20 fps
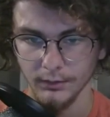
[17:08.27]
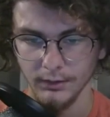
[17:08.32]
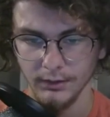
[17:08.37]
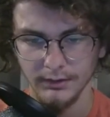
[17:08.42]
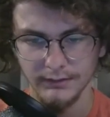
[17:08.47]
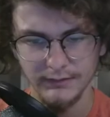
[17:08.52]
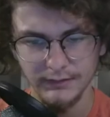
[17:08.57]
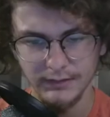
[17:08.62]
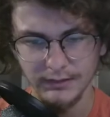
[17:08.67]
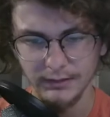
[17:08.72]

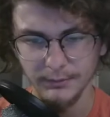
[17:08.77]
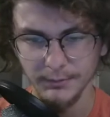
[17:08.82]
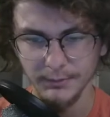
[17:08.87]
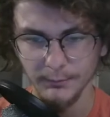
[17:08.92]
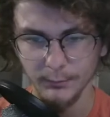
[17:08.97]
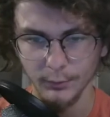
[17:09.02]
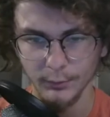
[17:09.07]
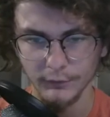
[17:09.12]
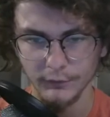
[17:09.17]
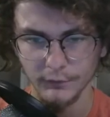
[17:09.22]
it's a little bit
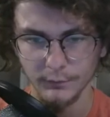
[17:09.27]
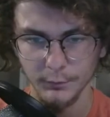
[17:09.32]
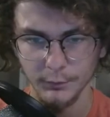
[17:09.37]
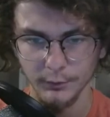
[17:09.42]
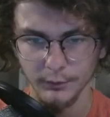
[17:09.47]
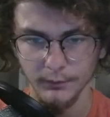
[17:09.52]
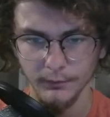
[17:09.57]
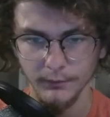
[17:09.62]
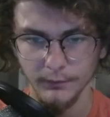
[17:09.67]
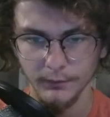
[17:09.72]
more
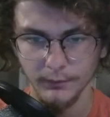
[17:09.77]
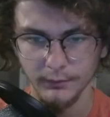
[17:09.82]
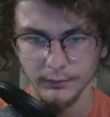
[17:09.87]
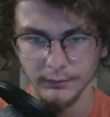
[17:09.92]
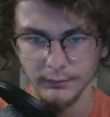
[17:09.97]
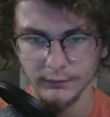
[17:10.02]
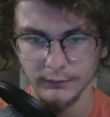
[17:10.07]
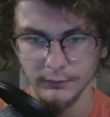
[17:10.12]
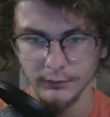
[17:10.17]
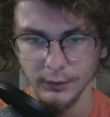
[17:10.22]
smooth. You
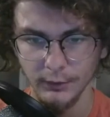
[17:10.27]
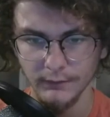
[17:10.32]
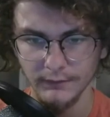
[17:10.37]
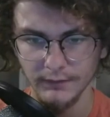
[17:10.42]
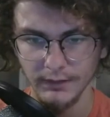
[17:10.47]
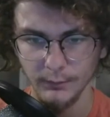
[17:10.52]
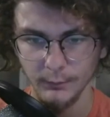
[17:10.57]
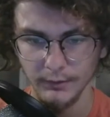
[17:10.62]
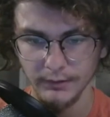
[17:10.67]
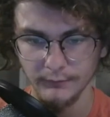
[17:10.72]
should notice
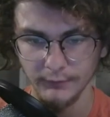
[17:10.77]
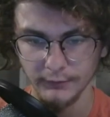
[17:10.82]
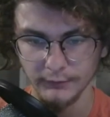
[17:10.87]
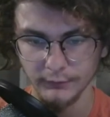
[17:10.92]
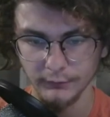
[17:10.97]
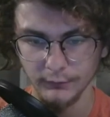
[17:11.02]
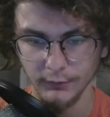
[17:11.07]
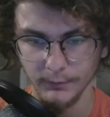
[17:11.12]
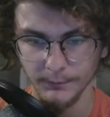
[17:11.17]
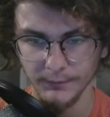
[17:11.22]
how whenever I
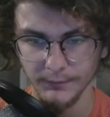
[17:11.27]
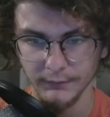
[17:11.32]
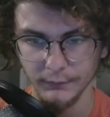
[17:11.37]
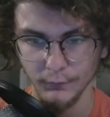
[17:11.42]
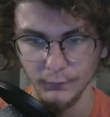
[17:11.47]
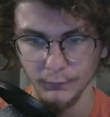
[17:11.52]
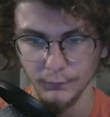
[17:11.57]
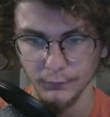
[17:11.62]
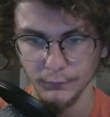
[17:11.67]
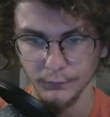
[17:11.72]
scrub these
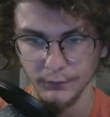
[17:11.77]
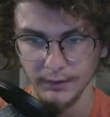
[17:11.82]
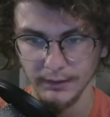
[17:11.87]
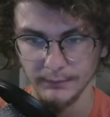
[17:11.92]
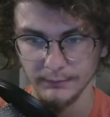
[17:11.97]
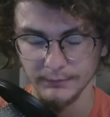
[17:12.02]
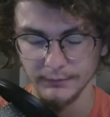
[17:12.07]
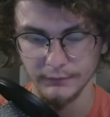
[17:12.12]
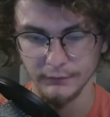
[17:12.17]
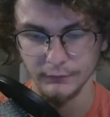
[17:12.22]
few
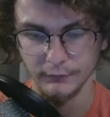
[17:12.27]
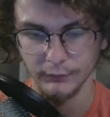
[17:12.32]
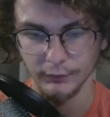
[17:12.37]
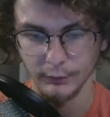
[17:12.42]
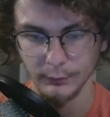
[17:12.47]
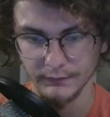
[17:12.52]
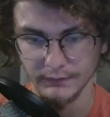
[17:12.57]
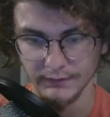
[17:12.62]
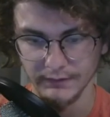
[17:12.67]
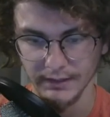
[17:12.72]
frames, it
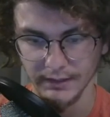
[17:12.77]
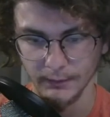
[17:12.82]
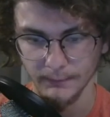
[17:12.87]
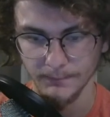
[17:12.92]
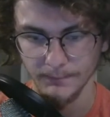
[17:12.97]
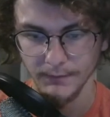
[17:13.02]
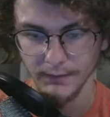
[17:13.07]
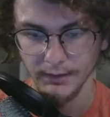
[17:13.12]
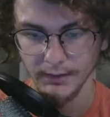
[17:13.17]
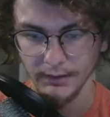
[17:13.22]
slows down.
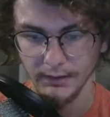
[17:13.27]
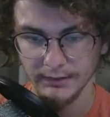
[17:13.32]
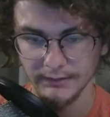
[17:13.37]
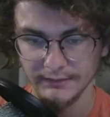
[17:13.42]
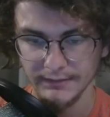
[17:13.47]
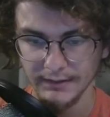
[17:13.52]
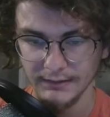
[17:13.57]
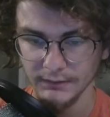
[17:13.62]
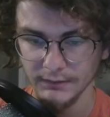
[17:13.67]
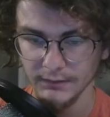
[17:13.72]
It's
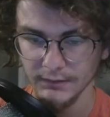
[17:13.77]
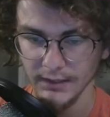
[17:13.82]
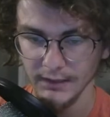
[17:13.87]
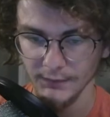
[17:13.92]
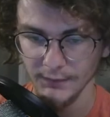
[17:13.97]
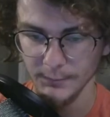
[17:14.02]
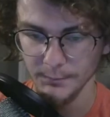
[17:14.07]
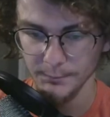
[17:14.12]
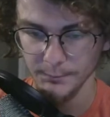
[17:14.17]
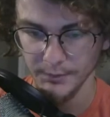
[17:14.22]
actually not
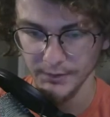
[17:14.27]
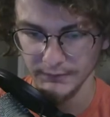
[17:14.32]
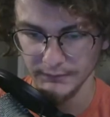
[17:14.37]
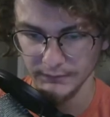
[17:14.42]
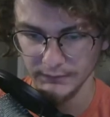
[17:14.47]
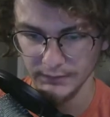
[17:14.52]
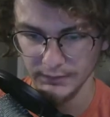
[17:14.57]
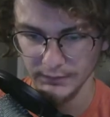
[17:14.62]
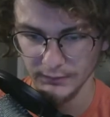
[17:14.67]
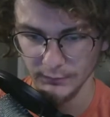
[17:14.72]
the best
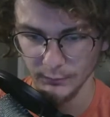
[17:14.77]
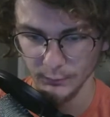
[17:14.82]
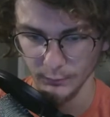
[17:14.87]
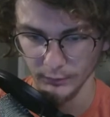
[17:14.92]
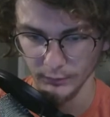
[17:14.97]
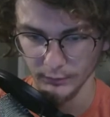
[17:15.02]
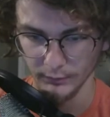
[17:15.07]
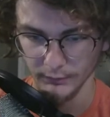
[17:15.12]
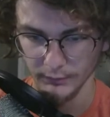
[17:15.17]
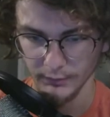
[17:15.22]
thing in the
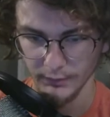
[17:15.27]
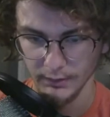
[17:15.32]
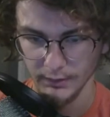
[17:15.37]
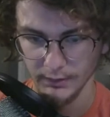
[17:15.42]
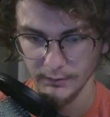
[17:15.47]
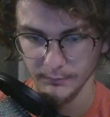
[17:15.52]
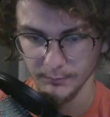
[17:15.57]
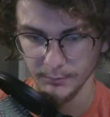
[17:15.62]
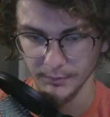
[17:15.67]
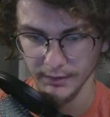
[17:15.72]
world,
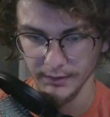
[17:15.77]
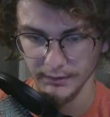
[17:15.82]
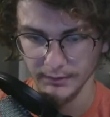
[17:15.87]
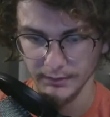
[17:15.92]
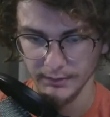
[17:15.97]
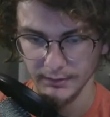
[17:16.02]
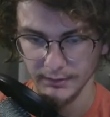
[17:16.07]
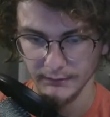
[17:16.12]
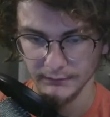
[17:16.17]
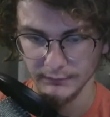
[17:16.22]
but
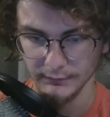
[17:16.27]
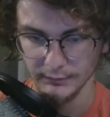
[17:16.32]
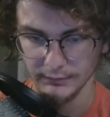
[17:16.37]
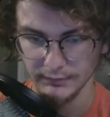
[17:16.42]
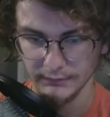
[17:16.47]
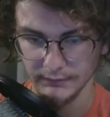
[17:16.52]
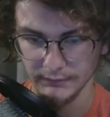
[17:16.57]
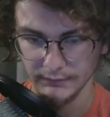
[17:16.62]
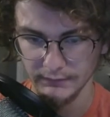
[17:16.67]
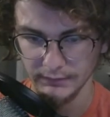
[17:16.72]
as you can
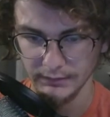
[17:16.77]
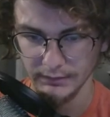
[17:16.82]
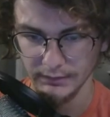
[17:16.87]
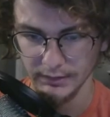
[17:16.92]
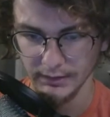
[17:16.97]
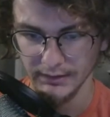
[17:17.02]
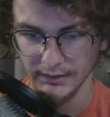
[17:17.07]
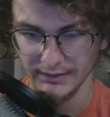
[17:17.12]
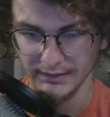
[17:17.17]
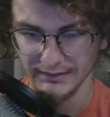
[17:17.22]
see,
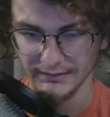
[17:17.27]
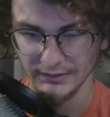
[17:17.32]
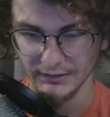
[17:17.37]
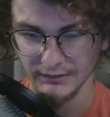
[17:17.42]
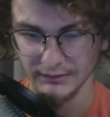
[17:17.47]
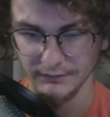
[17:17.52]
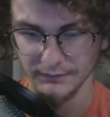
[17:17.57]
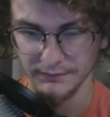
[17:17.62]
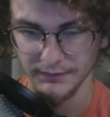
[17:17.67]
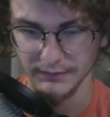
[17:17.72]
it does
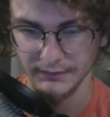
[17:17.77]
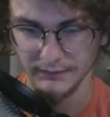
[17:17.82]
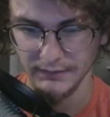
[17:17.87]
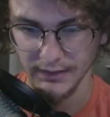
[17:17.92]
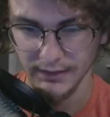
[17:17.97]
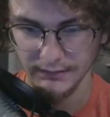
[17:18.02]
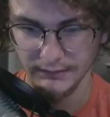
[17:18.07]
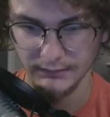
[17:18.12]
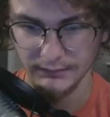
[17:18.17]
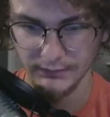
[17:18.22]
a
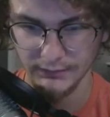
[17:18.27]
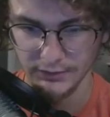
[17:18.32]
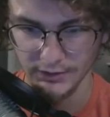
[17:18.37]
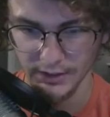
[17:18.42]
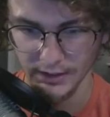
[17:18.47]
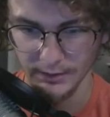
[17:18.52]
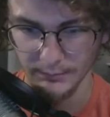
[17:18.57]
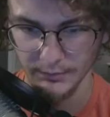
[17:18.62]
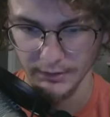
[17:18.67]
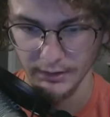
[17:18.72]
fantastic
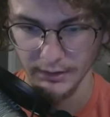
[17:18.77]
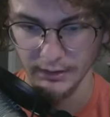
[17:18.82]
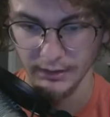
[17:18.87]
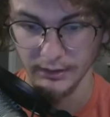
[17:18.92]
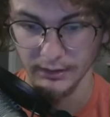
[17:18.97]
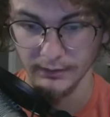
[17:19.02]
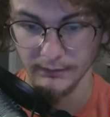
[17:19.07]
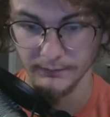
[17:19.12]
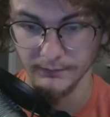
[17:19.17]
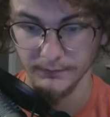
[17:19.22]
job
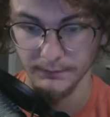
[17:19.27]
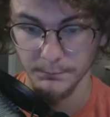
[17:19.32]
of